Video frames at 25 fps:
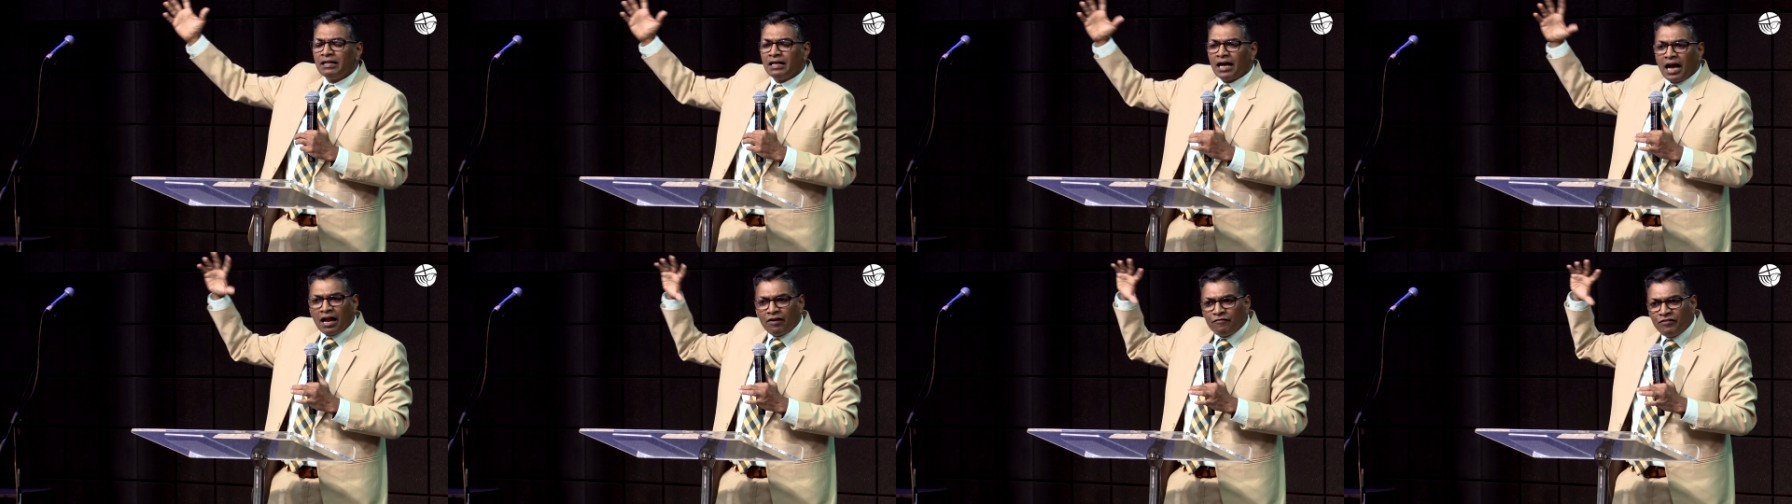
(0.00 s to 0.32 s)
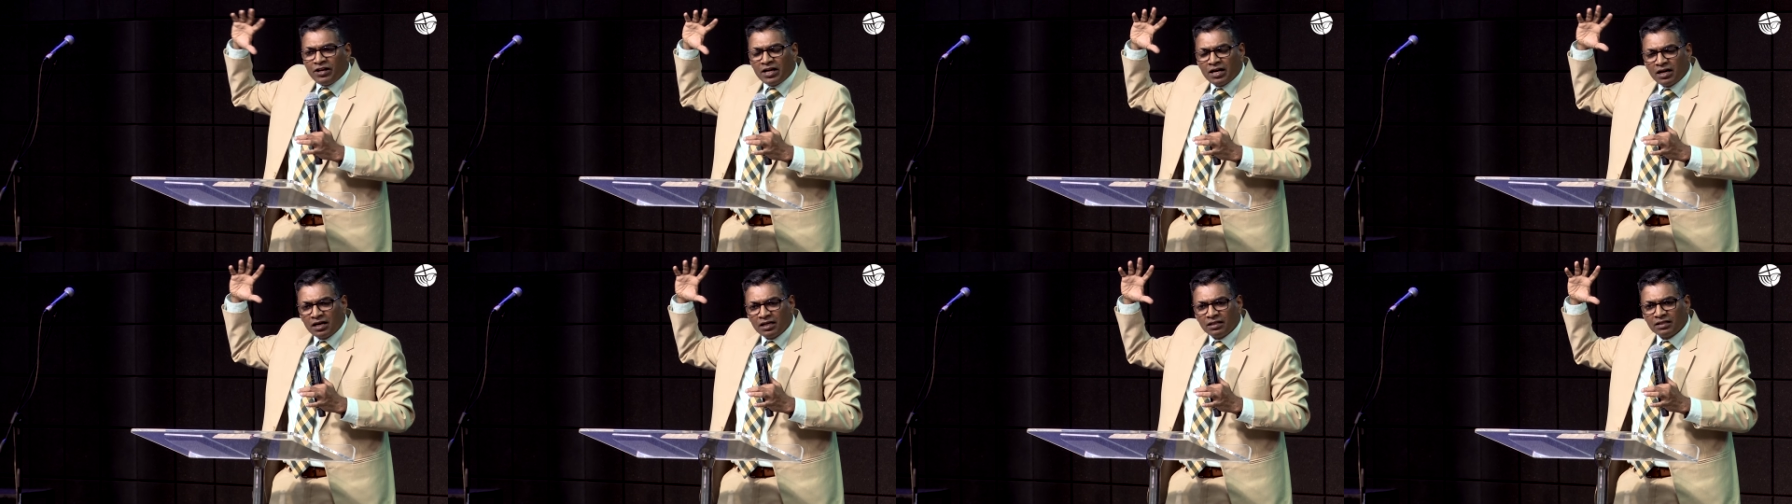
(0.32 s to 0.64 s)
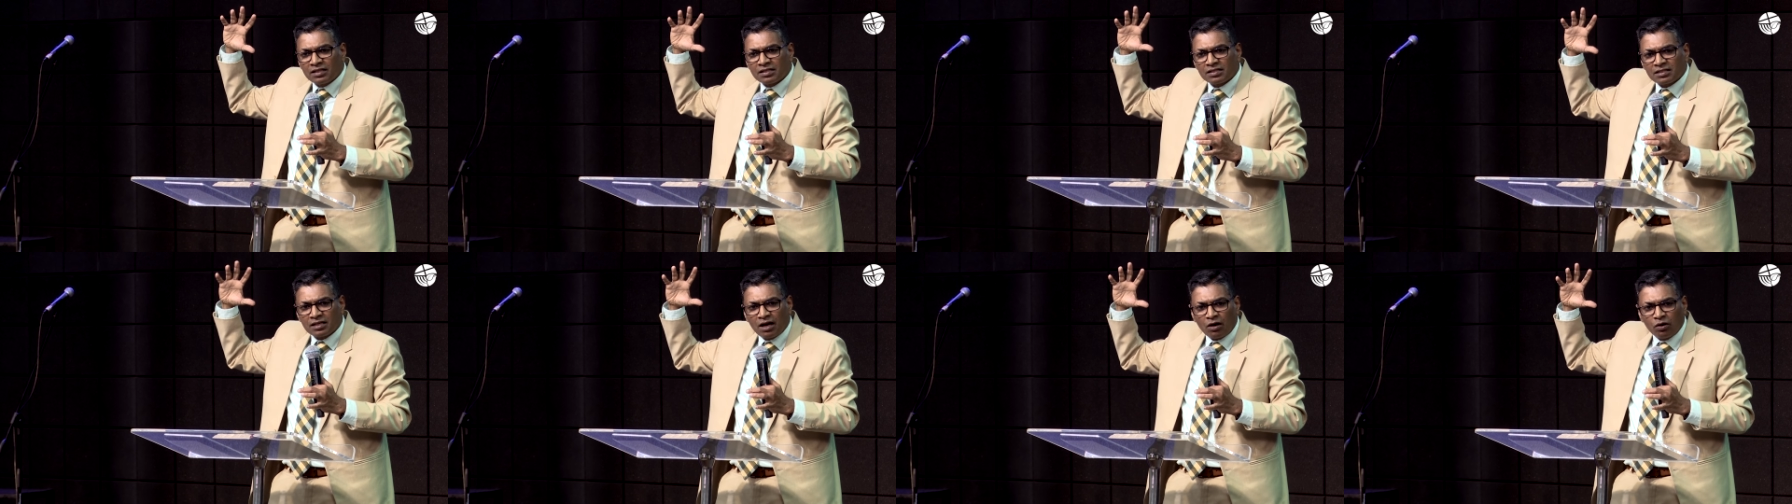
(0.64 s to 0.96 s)
And we heard the
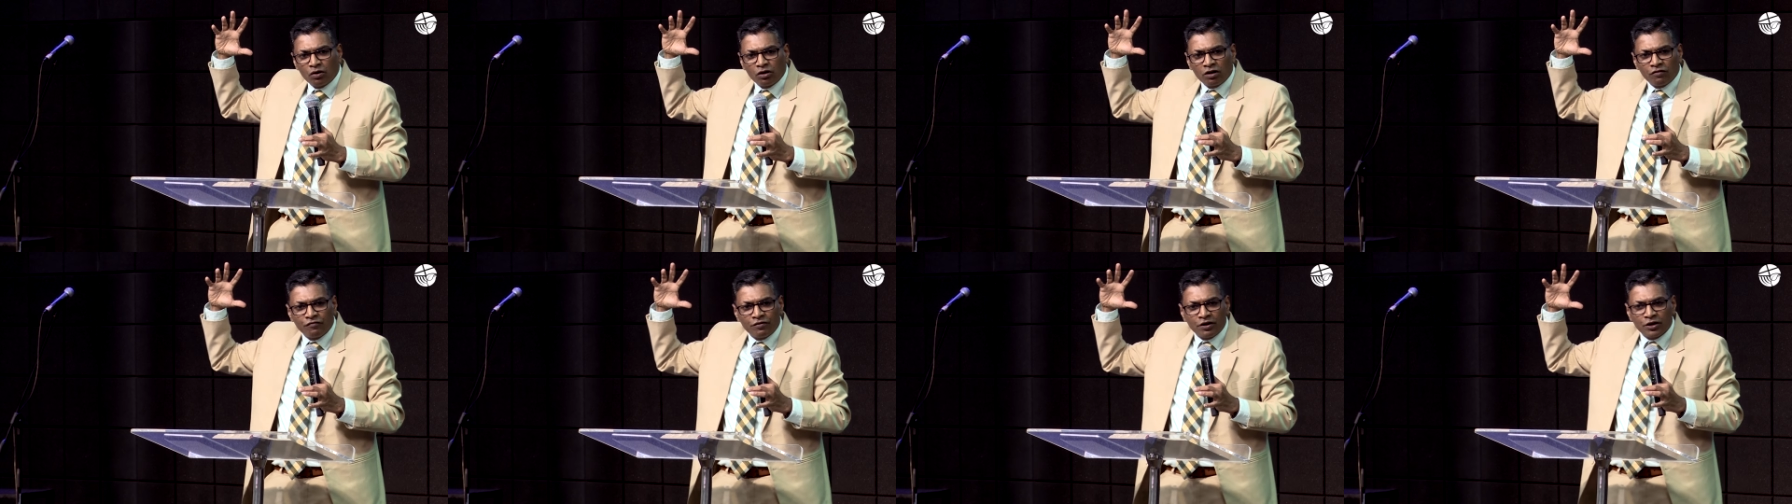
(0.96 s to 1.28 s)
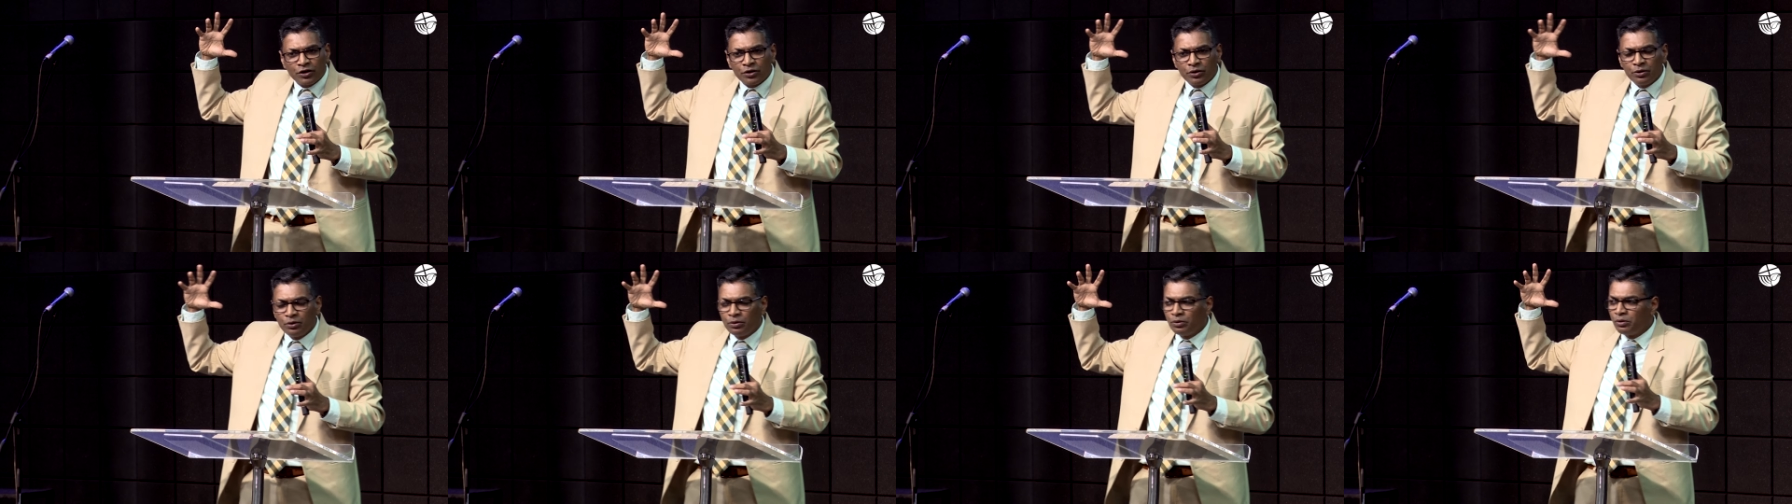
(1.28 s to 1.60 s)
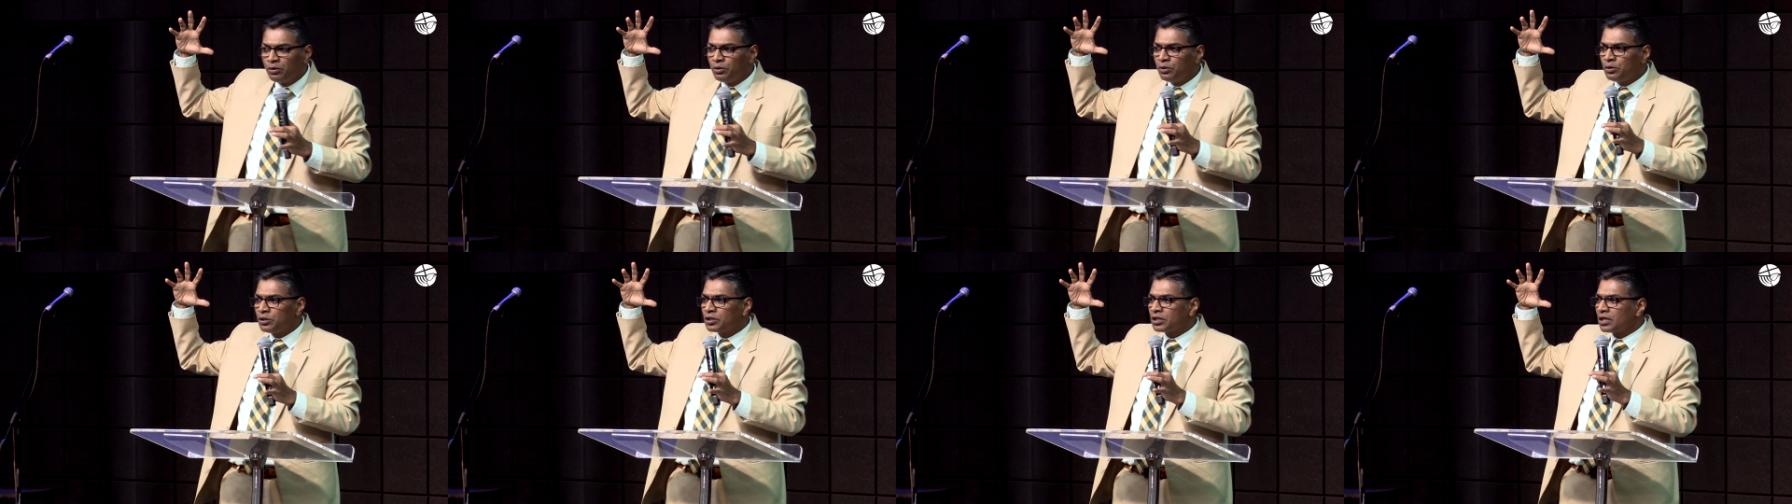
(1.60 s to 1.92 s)
sound of a
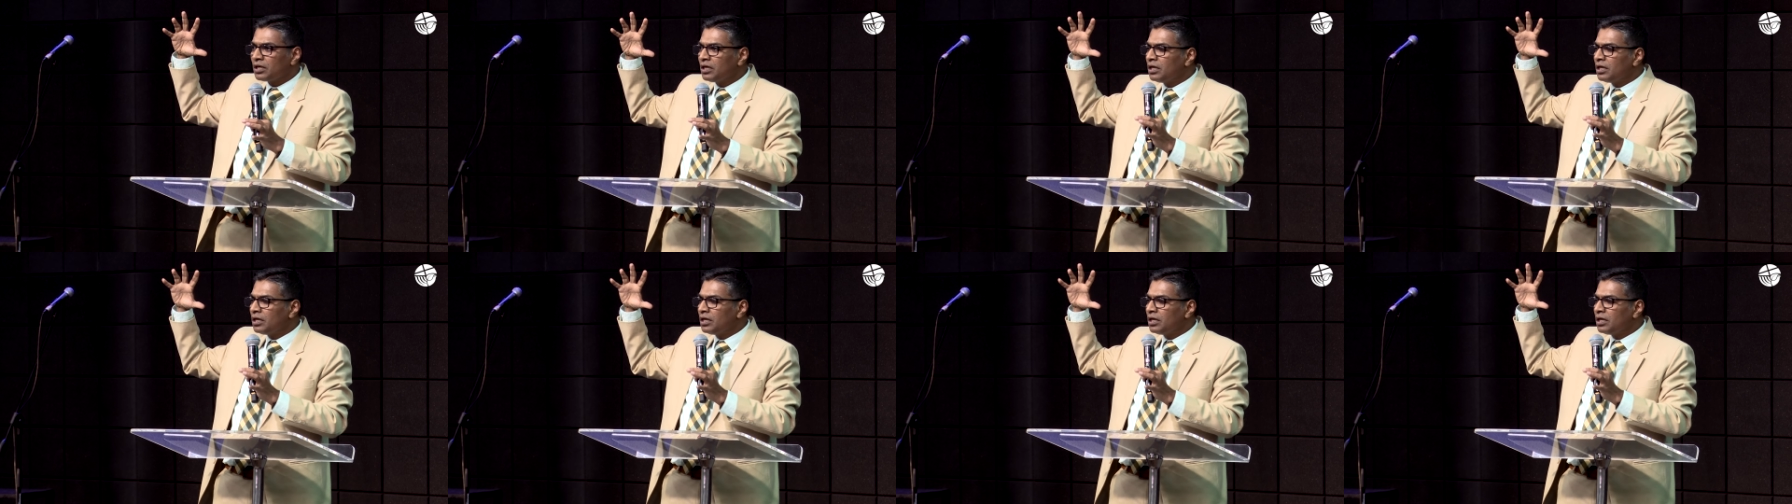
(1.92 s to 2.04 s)
huge